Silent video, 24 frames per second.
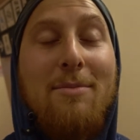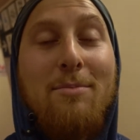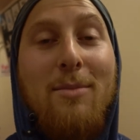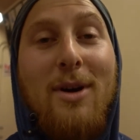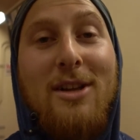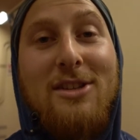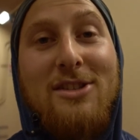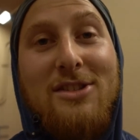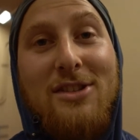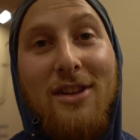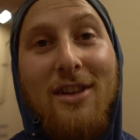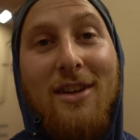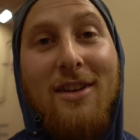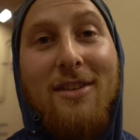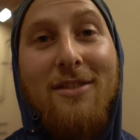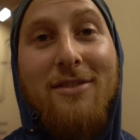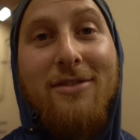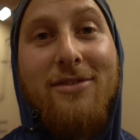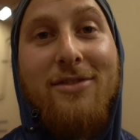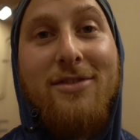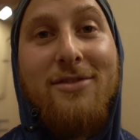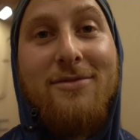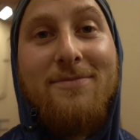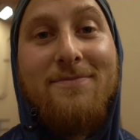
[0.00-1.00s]
Much
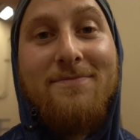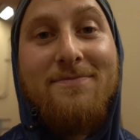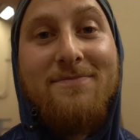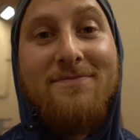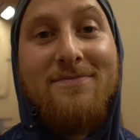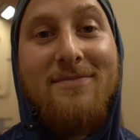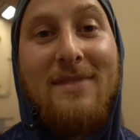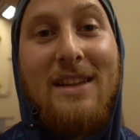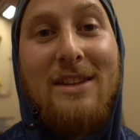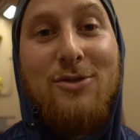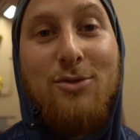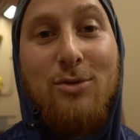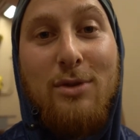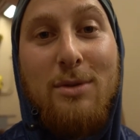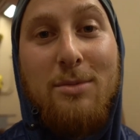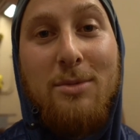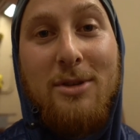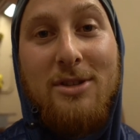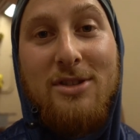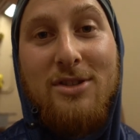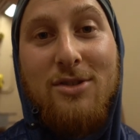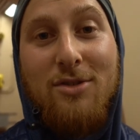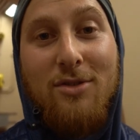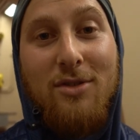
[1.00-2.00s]
love, Dream
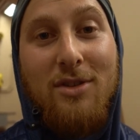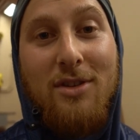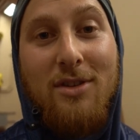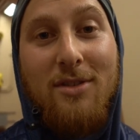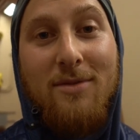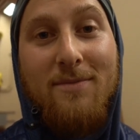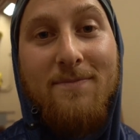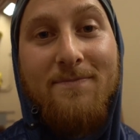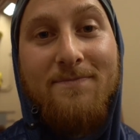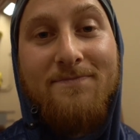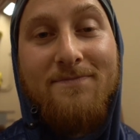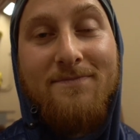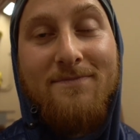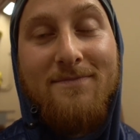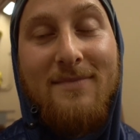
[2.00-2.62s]
Extreme.